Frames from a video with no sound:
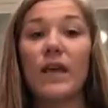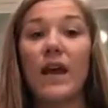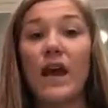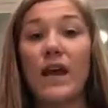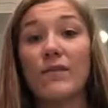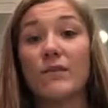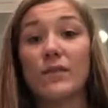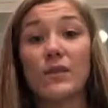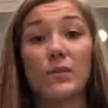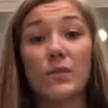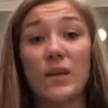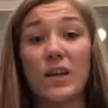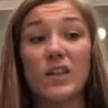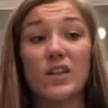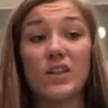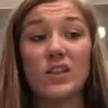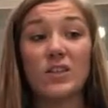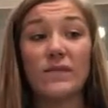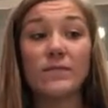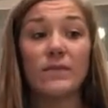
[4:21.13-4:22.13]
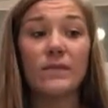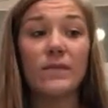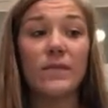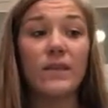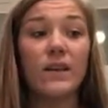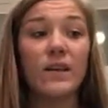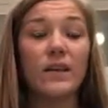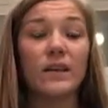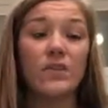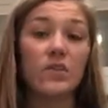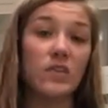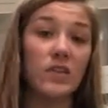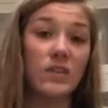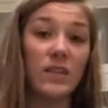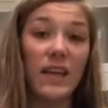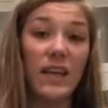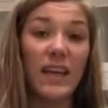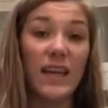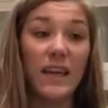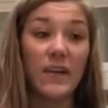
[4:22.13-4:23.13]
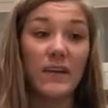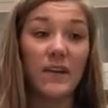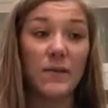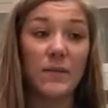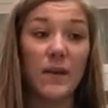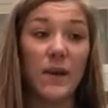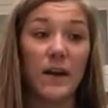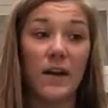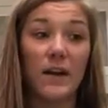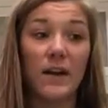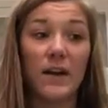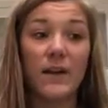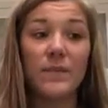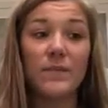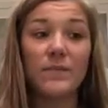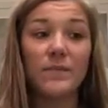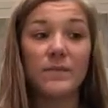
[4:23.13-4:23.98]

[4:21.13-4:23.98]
every wish, just like here in America.